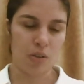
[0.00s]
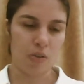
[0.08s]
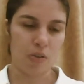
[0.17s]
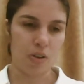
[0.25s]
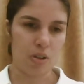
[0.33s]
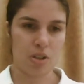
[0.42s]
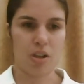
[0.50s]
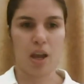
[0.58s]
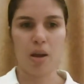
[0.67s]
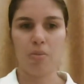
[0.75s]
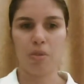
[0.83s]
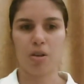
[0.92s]
feel the
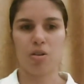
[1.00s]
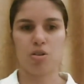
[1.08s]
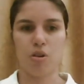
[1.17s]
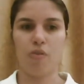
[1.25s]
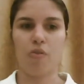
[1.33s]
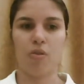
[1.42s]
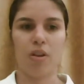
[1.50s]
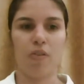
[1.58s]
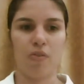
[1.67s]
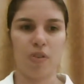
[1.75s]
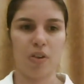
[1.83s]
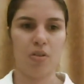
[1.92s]
same, that you don't really
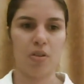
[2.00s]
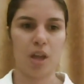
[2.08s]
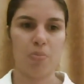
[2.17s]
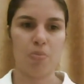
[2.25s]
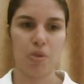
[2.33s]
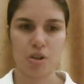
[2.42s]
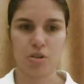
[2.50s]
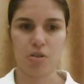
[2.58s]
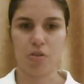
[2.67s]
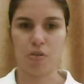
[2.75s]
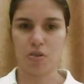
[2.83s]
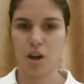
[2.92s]
feel that
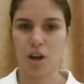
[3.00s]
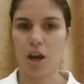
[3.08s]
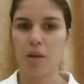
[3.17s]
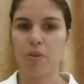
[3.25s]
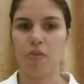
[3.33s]
pressure of time.